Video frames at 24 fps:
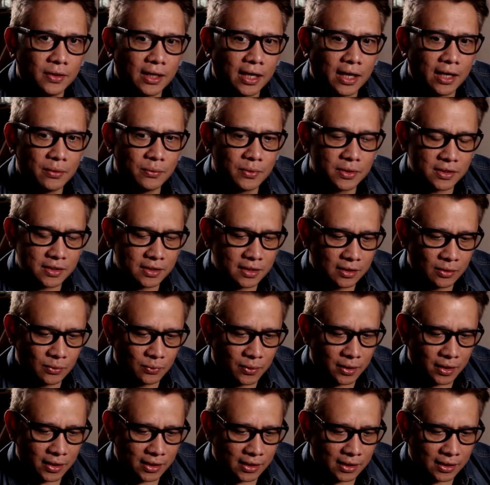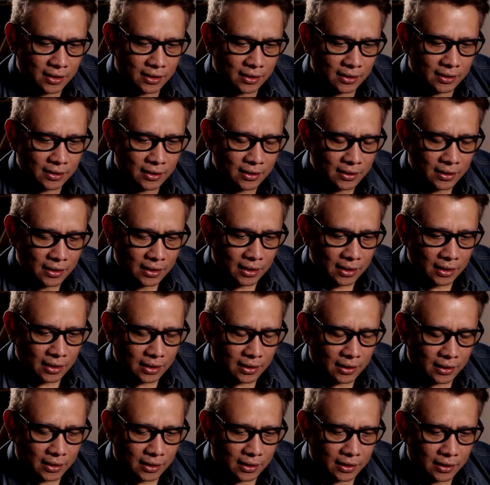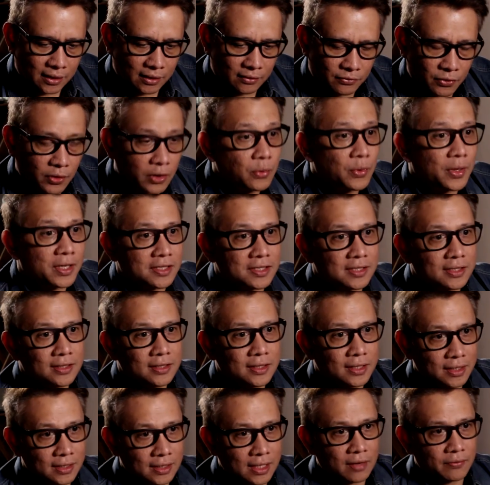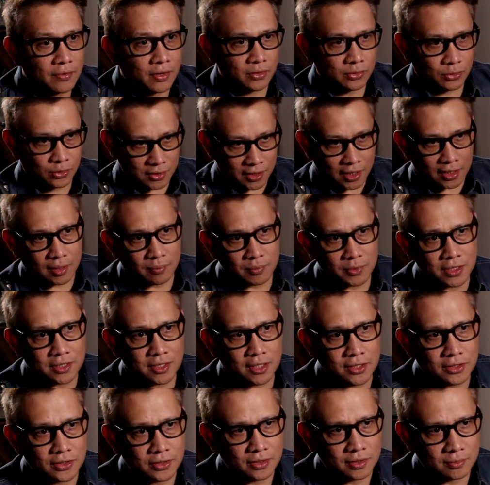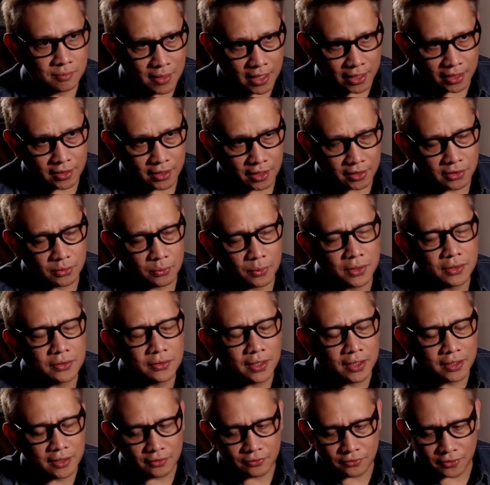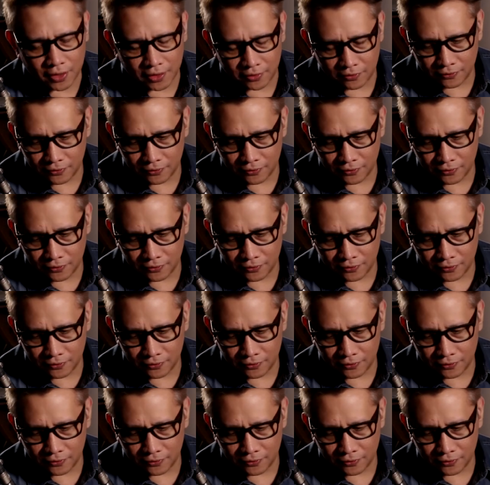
while I was still working uh, for Quest in Davao to set up the stations back in 91 to 95. Mm-hmm.